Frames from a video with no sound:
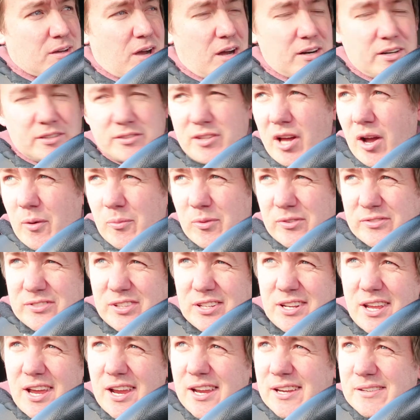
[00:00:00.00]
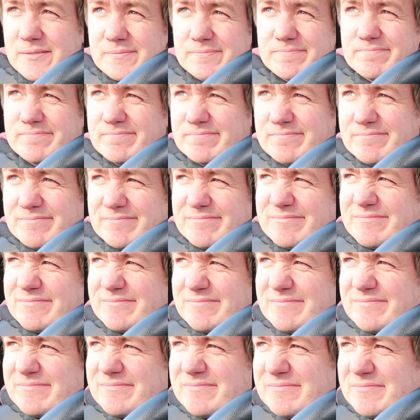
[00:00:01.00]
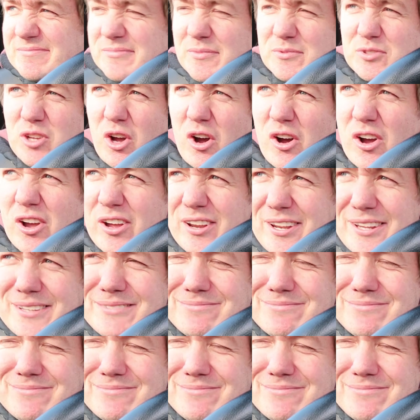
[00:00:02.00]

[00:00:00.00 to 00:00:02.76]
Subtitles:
Kind of done with today. I'm tired.